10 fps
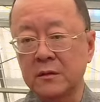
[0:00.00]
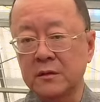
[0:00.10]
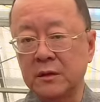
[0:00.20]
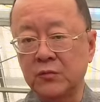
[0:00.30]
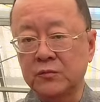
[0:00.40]

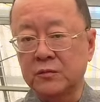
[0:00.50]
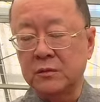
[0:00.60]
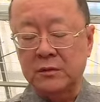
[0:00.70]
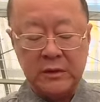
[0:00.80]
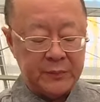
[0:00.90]
See the
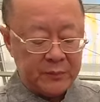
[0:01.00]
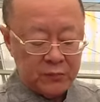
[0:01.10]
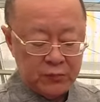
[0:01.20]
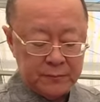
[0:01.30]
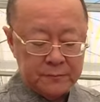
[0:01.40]
deepened
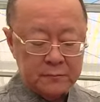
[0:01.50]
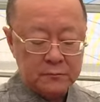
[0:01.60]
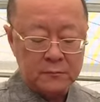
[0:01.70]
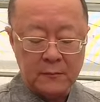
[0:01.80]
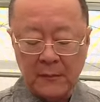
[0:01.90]
root
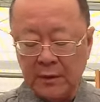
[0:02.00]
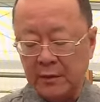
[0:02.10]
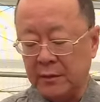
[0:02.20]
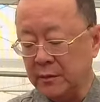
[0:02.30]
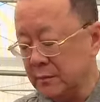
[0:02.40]

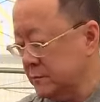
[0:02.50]
here.